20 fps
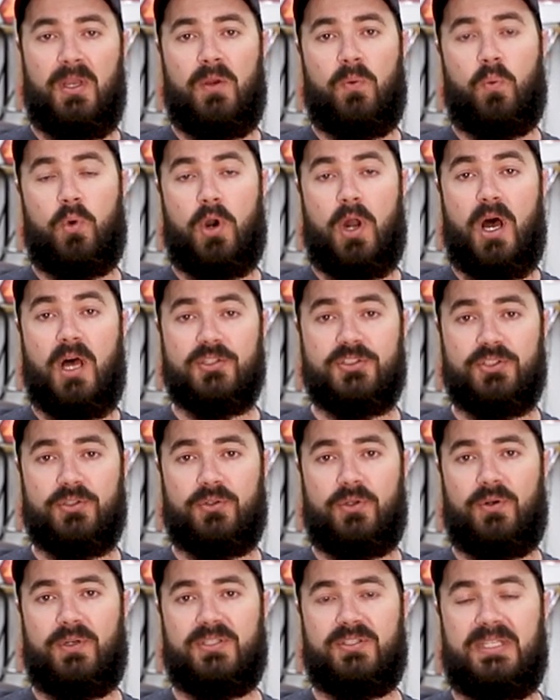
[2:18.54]
We're also
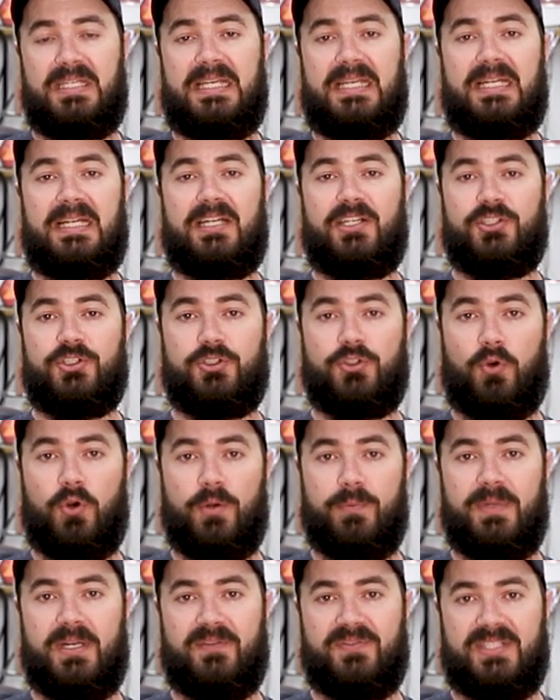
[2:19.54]
going to need an
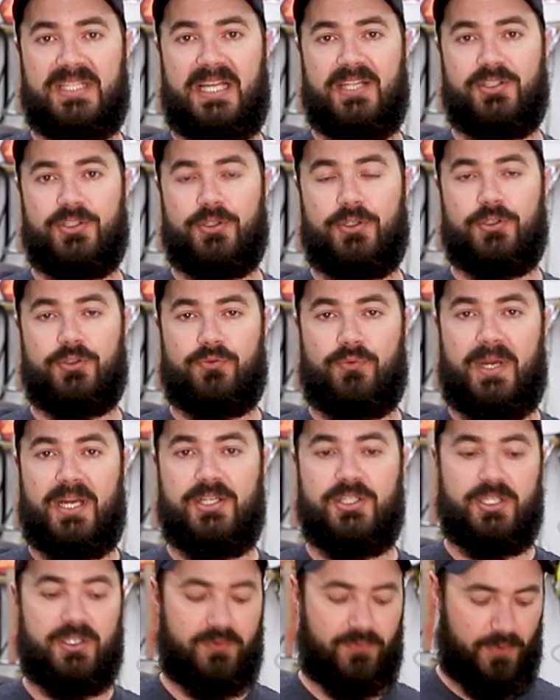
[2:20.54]
assortment of sensors
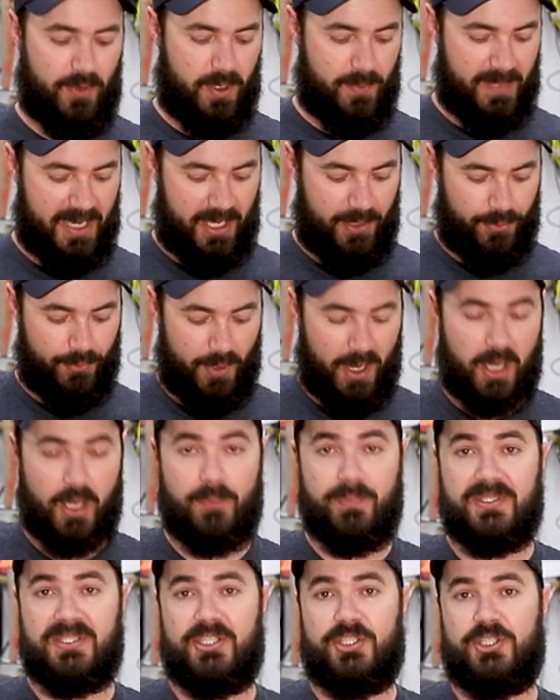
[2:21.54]
ranging from a
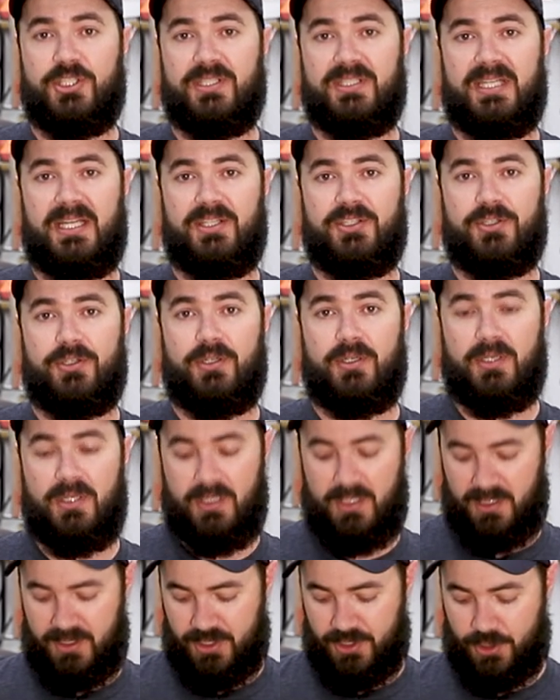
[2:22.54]
throttle position sensor
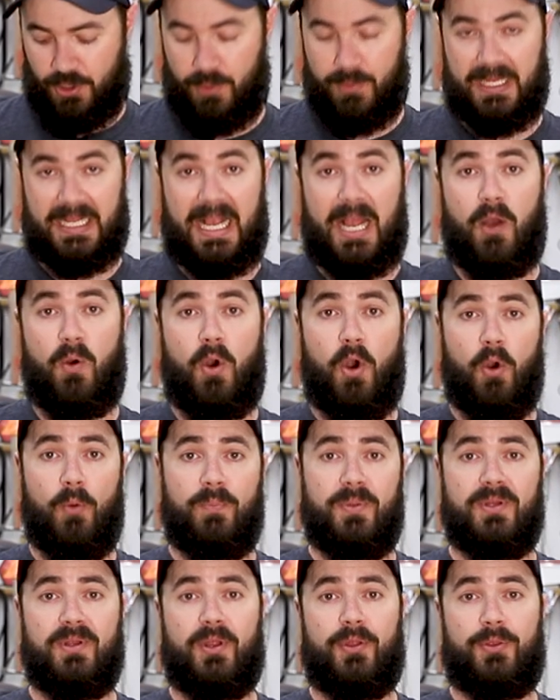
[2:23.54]
determining how
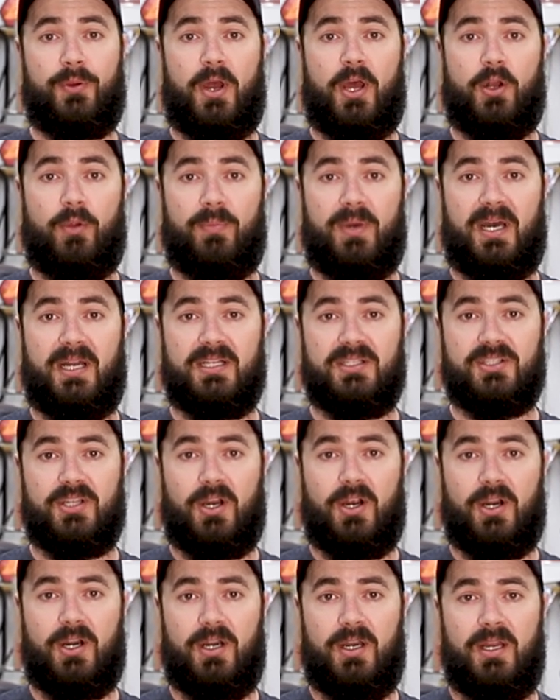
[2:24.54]
open the throttle bodies
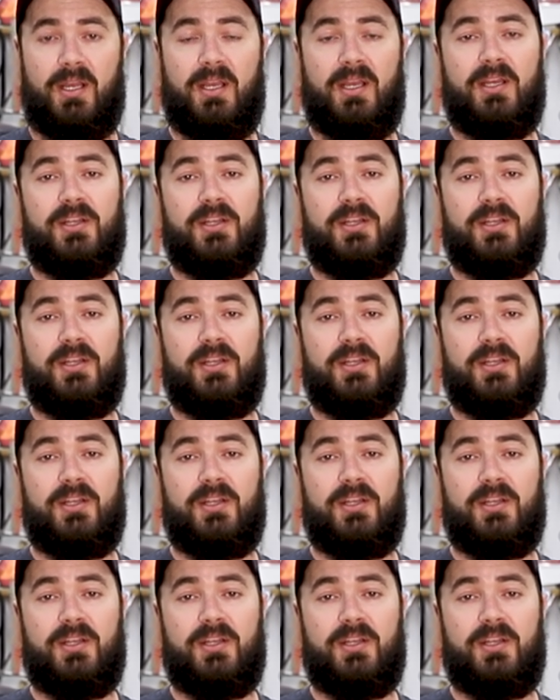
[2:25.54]
are,